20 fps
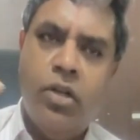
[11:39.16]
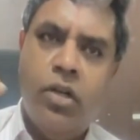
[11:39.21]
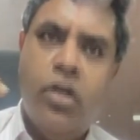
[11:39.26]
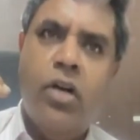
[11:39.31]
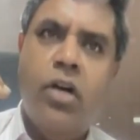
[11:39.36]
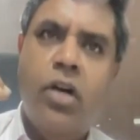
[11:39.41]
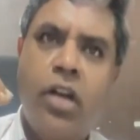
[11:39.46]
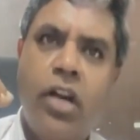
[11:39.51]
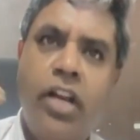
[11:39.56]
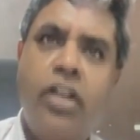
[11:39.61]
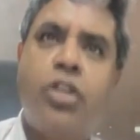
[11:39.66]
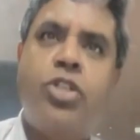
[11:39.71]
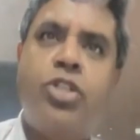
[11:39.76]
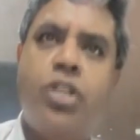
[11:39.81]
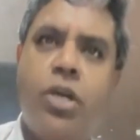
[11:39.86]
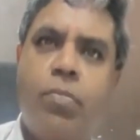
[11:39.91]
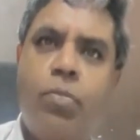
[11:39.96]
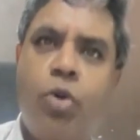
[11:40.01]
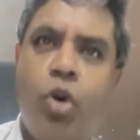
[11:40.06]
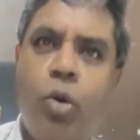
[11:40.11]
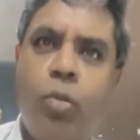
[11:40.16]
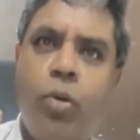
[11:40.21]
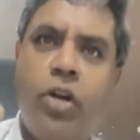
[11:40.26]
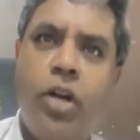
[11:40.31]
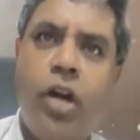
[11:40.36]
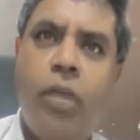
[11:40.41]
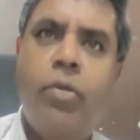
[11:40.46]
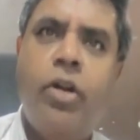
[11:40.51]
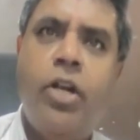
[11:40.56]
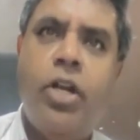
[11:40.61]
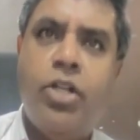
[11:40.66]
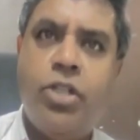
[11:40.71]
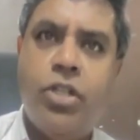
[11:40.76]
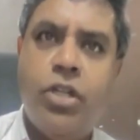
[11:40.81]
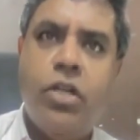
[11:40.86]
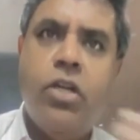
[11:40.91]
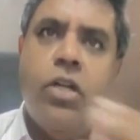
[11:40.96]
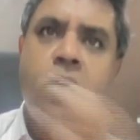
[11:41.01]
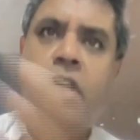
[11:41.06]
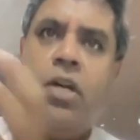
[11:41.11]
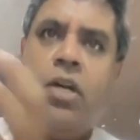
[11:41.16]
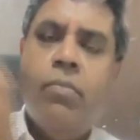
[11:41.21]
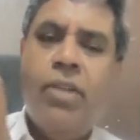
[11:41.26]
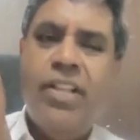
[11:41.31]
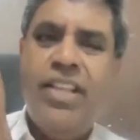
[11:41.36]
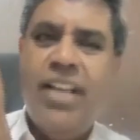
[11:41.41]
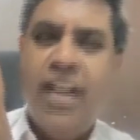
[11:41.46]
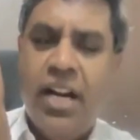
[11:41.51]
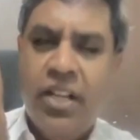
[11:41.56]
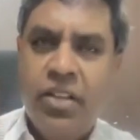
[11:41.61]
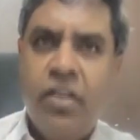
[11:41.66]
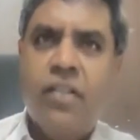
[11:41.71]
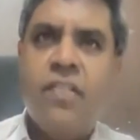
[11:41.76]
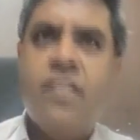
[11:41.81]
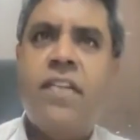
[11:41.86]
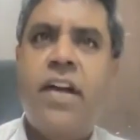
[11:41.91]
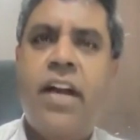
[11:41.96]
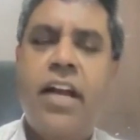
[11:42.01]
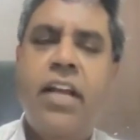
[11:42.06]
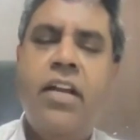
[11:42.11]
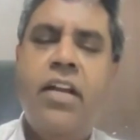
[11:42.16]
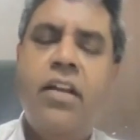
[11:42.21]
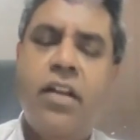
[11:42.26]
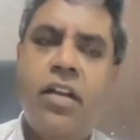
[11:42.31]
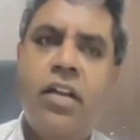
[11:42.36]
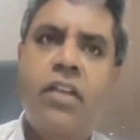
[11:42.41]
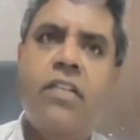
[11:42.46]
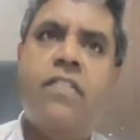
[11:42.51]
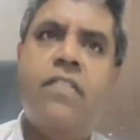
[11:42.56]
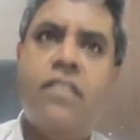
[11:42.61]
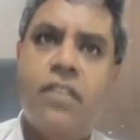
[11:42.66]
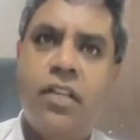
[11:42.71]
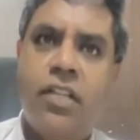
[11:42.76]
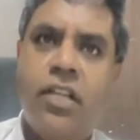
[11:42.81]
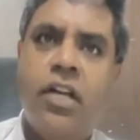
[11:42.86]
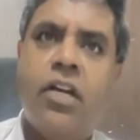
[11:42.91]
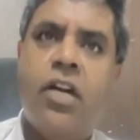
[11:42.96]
uh, leadership, global domination. Mm. But the other side is the